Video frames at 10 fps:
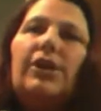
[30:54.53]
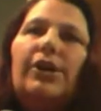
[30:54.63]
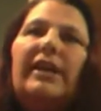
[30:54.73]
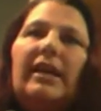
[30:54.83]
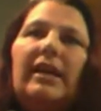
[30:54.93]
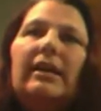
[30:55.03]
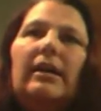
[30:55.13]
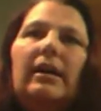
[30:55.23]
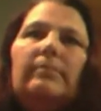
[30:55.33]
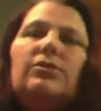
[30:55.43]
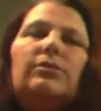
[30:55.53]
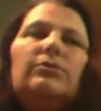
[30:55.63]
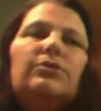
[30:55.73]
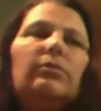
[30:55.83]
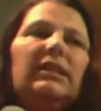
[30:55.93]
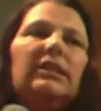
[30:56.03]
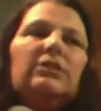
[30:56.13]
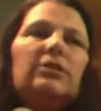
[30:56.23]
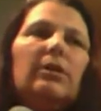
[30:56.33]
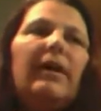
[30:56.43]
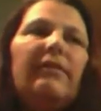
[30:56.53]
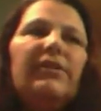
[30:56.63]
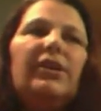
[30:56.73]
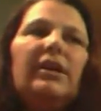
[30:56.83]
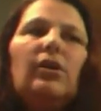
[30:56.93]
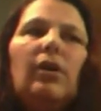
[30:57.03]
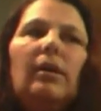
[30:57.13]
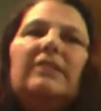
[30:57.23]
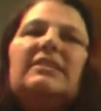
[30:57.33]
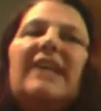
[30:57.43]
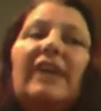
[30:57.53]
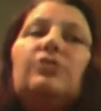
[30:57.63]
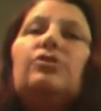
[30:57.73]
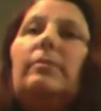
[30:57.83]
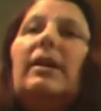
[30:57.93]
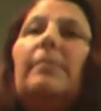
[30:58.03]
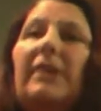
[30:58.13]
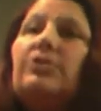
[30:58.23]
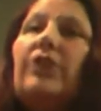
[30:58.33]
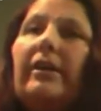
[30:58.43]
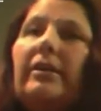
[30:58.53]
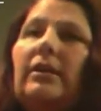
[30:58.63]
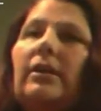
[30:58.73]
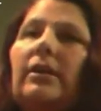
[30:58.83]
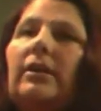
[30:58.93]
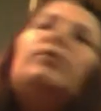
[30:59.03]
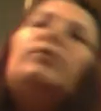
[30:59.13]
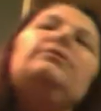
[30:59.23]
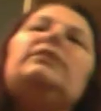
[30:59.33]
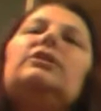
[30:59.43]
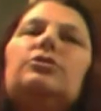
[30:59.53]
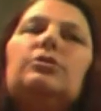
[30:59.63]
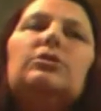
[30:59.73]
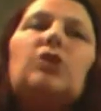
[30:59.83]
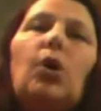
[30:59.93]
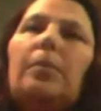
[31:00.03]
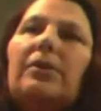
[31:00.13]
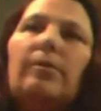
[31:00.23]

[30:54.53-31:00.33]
earning income. So you don't need to know everything in Arbonne to actually make a paycheck. All you need to do is open your